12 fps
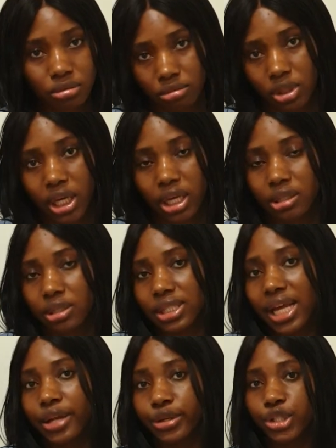You can
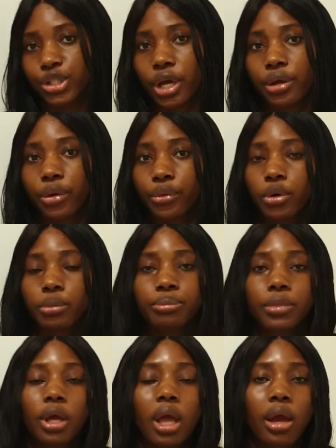decide to share your room
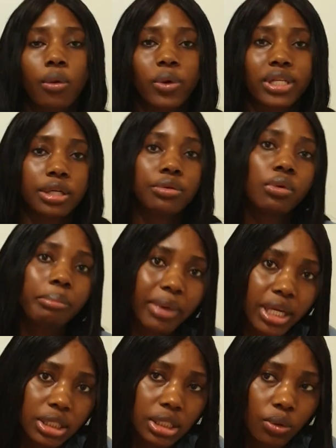with a
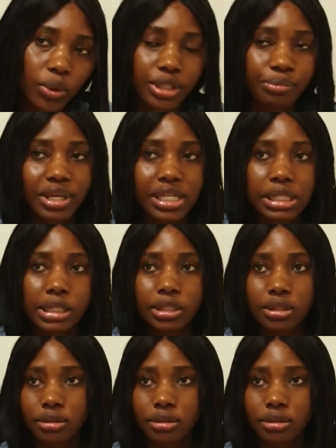roommate, which means